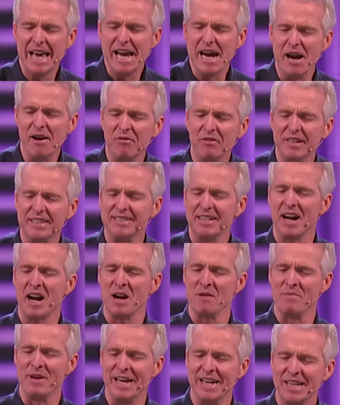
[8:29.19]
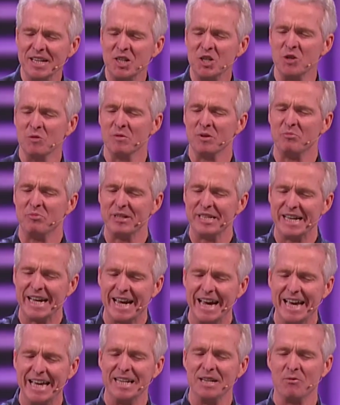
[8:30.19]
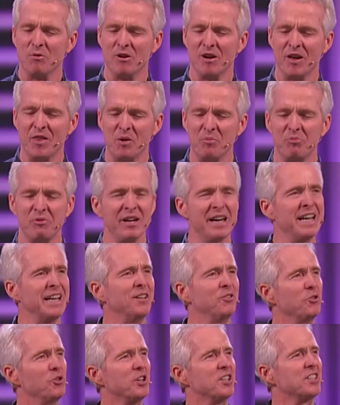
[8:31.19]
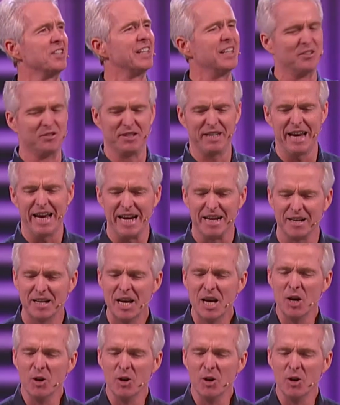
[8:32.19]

every time any human being anywhere on the planet looks at a date,